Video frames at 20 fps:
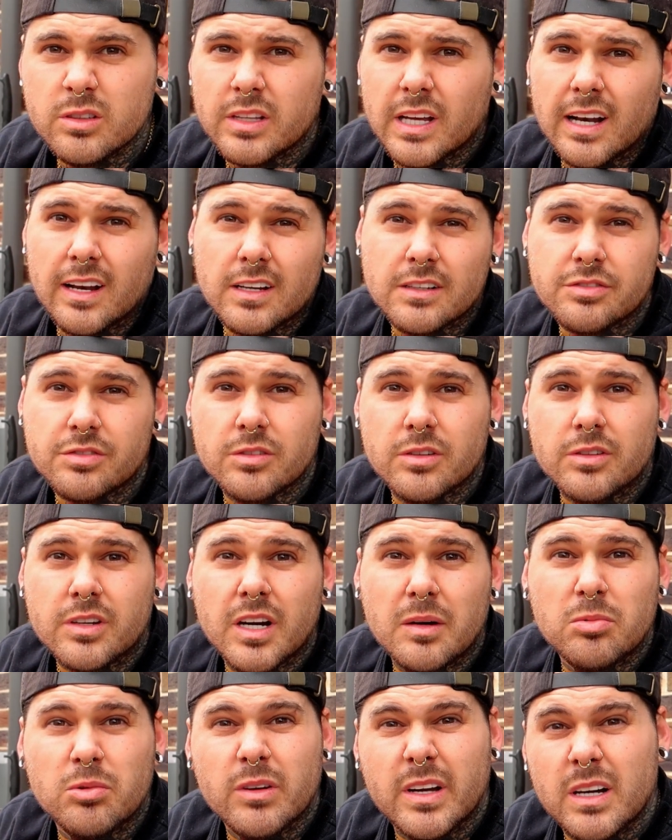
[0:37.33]
They last for a
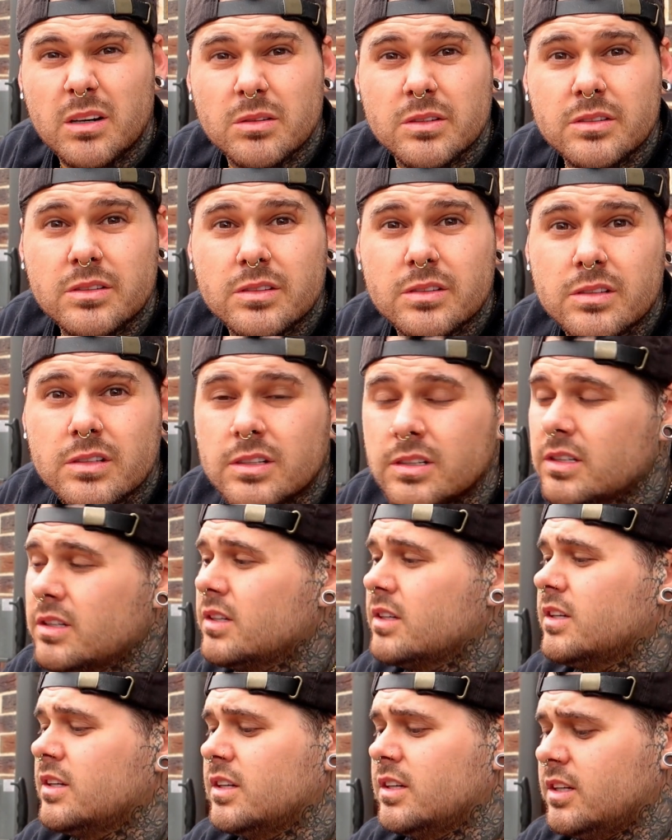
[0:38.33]
couple hours.
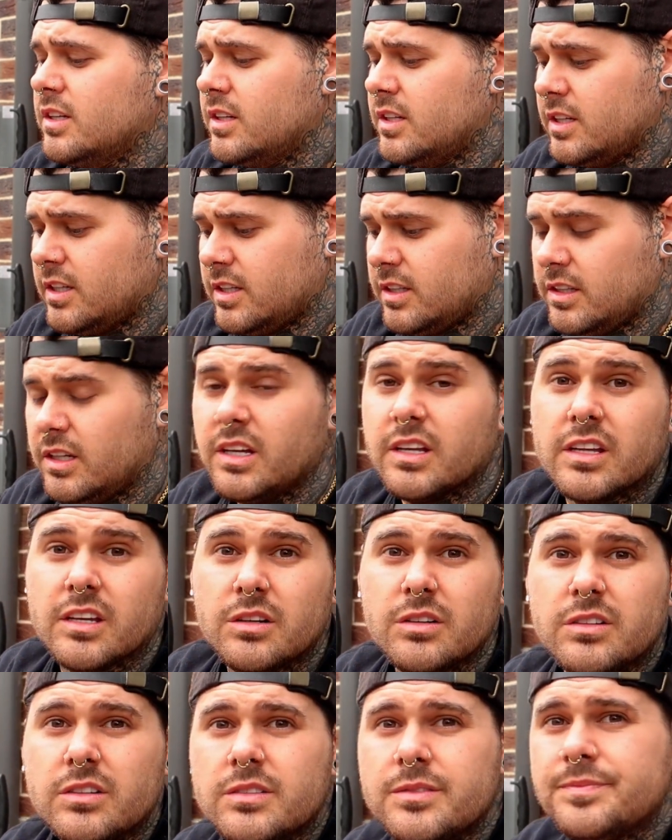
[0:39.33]
And yeah, they're
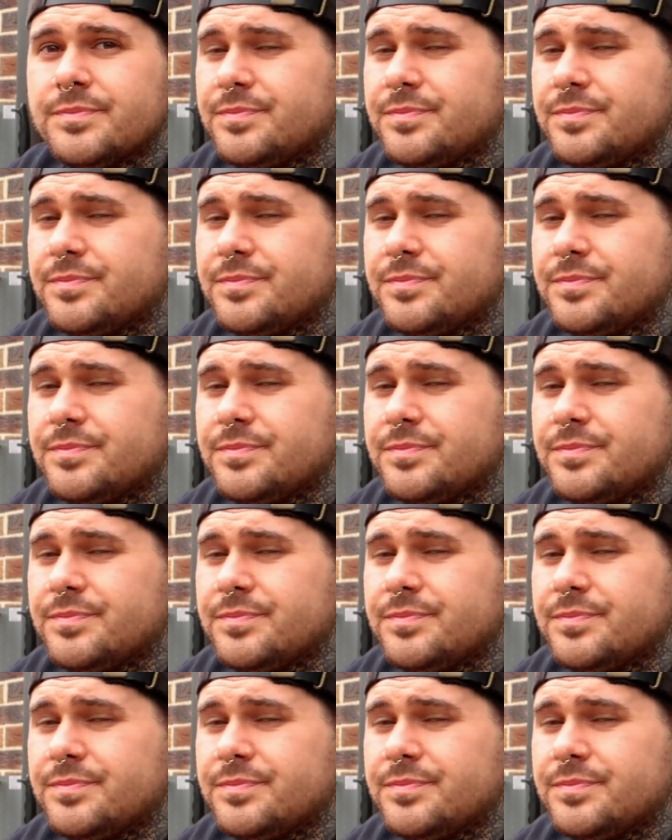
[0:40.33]
good.